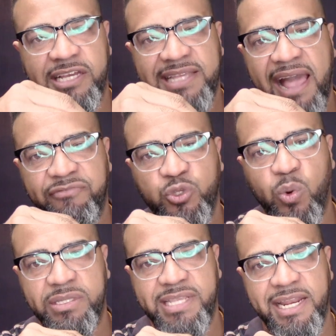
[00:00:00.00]
It does have
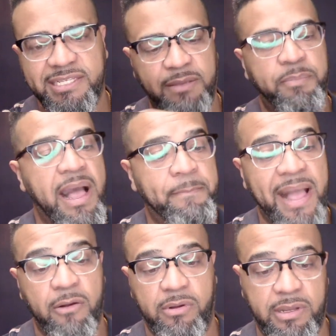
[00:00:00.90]
two antennas that
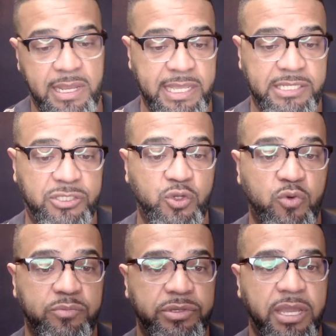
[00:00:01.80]
pop out, I
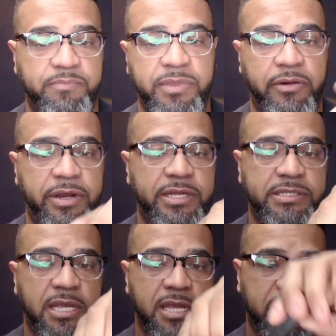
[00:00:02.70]
assume. Yep, there it
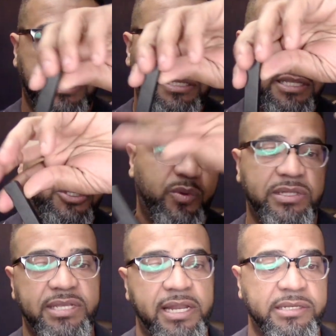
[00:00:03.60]
is. These are the two
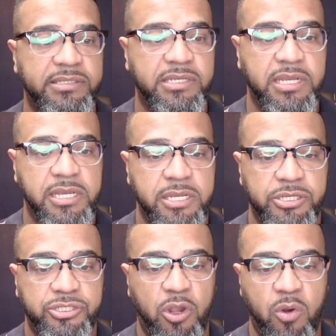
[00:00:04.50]
antennas.
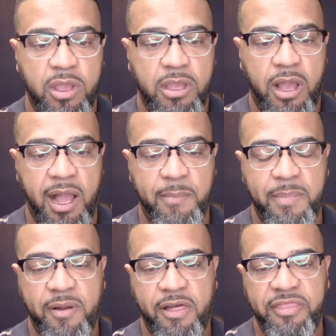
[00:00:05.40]
So
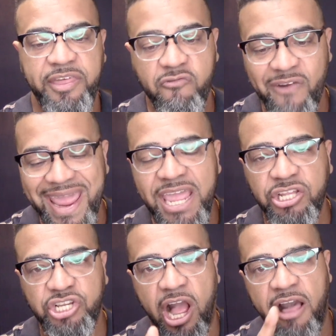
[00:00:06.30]
the
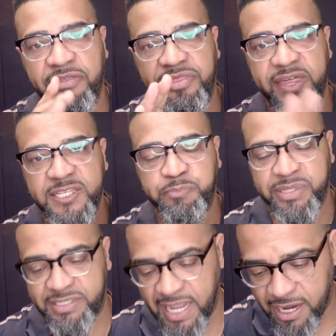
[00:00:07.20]
range on this
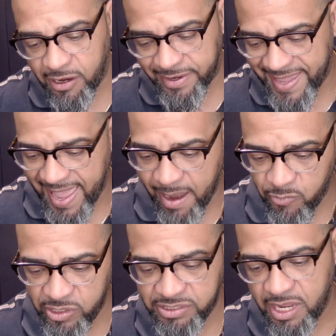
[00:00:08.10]
particular
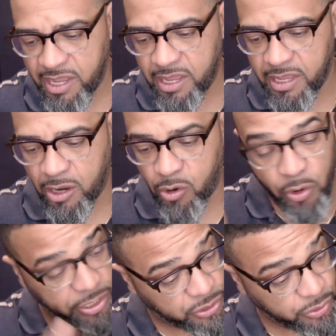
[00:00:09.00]
cameras,
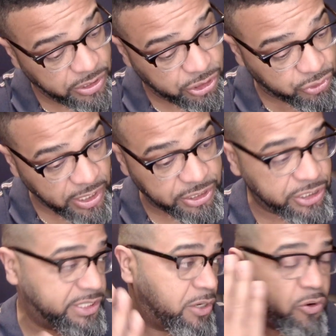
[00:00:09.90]
according to the
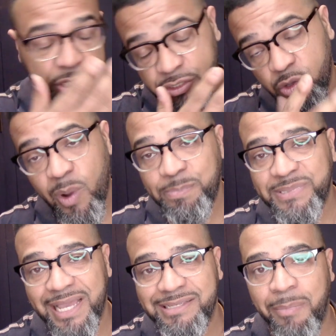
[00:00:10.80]
instructions, according to the
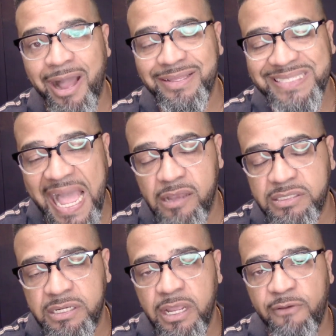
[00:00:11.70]
website, is about
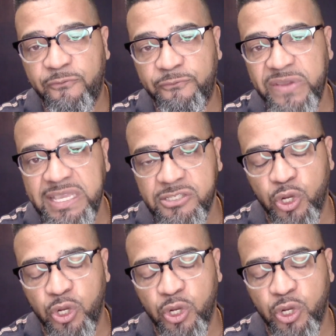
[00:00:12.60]
1,000 feet.